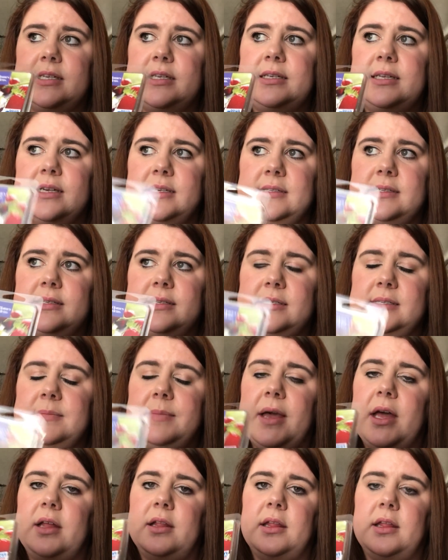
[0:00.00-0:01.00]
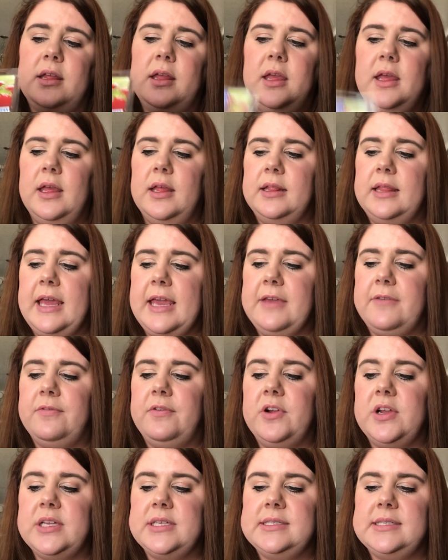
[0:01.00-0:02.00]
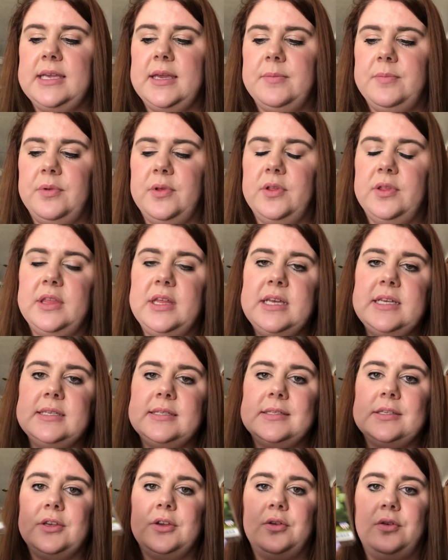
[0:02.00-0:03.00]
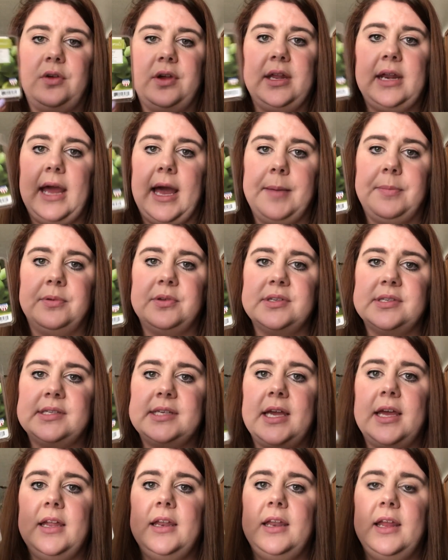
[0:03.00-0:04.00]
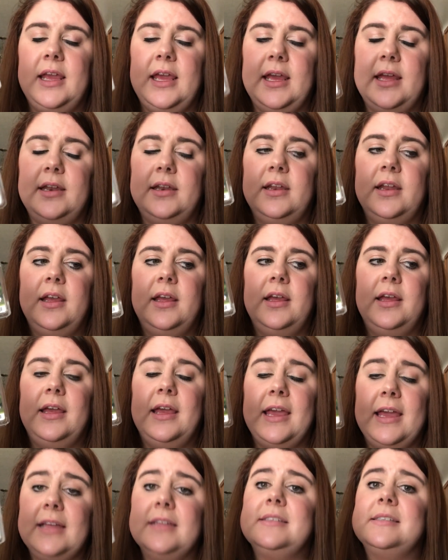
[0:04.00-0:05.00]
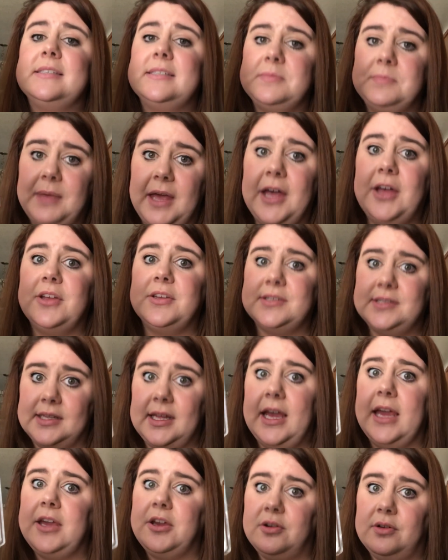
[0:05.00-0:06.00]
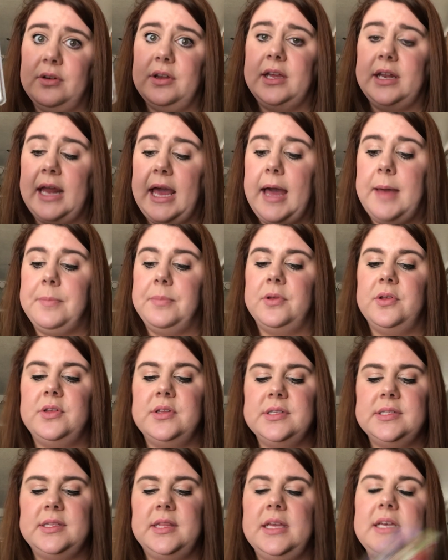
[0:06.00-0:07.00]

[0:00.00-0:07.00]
It doesn't smell like, for example, this green apple scent, it smells like green apples.